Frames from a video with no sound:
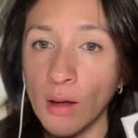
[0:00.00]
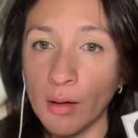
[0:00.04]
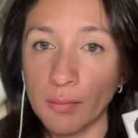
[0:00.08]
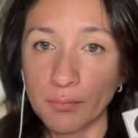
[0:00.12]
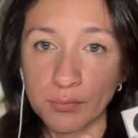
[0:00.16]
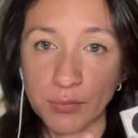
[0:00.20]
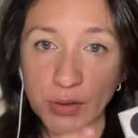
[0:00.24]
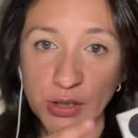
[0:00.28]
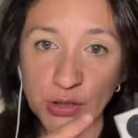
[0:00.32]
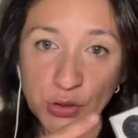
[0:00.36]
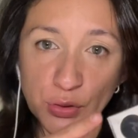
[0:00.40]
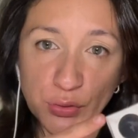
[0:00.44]

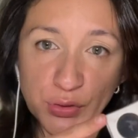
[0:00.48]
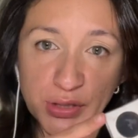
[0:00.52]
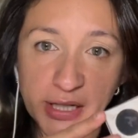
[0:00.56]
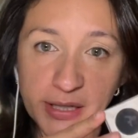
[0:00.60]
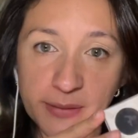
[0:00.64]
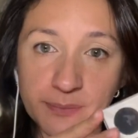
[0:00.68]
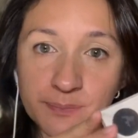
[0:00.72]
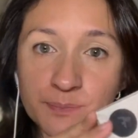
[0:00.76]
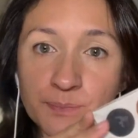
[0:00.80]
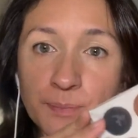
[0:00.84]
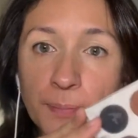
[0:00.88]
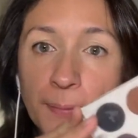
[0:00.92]
but okay.
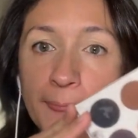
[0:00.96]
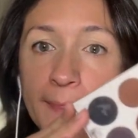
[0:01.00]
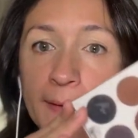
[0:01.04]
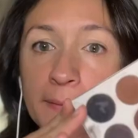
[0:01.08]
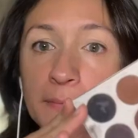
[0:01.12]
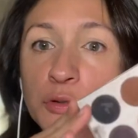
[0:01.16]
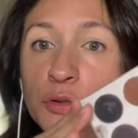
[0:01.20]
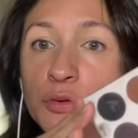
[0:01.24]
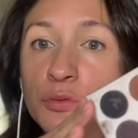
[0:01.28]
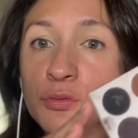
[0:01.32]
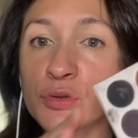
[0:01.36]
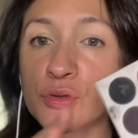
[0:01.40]
I'm
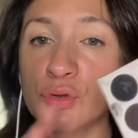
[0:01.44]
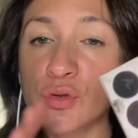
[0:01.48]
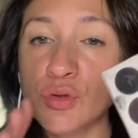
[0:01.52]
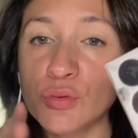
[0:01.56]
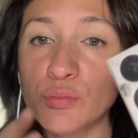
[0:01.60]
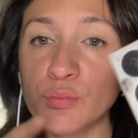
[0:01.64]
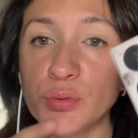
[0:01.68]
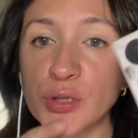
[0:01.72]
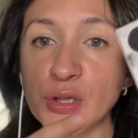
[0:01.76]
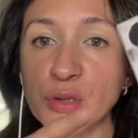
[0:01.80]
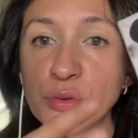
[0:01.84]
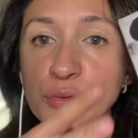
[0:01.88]
going to
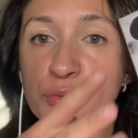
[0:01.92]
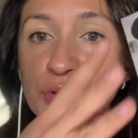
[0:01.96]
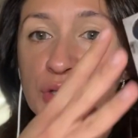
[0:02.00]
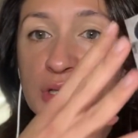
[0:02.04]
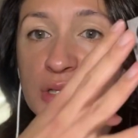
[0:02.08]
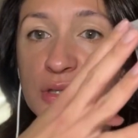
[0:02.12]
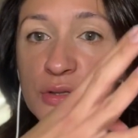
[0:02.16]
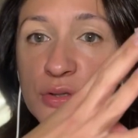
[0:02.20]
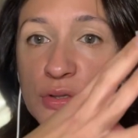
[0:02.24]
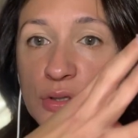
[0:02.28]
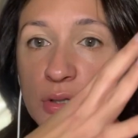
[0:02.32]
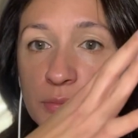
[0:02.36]
be
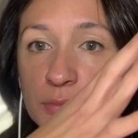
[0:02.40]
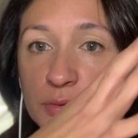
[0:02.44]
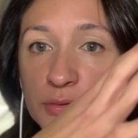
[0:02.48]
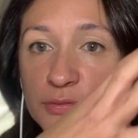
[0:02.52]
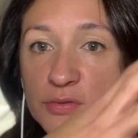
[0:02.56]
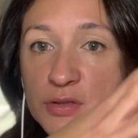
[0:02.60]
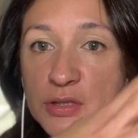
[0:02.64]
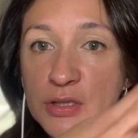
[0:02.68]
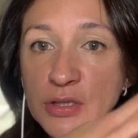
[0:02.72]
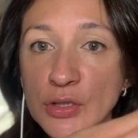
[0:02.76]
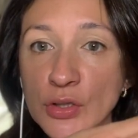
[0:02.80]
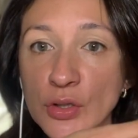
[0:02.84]
using some of
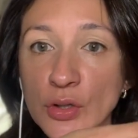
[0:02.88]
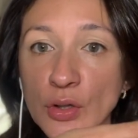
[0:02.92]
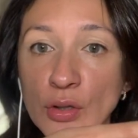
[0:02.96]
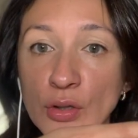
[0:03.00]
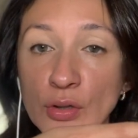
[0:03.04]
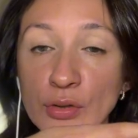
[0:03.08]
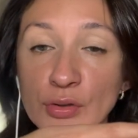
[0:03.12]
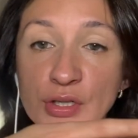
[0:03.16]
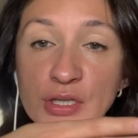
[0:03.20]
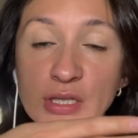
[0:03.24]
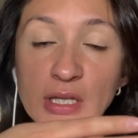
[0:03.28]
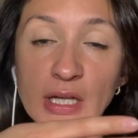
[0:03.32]
these
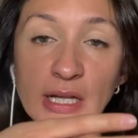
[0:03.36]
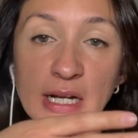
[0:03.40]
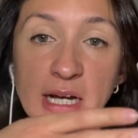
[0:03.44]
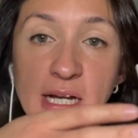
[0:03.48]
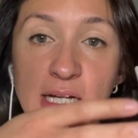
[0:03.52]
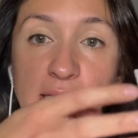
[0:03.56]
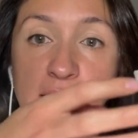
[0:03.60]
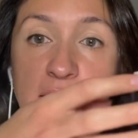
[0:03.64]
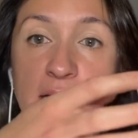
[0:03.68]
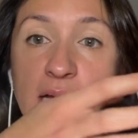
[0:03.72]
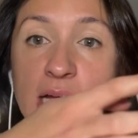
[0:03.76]
colors that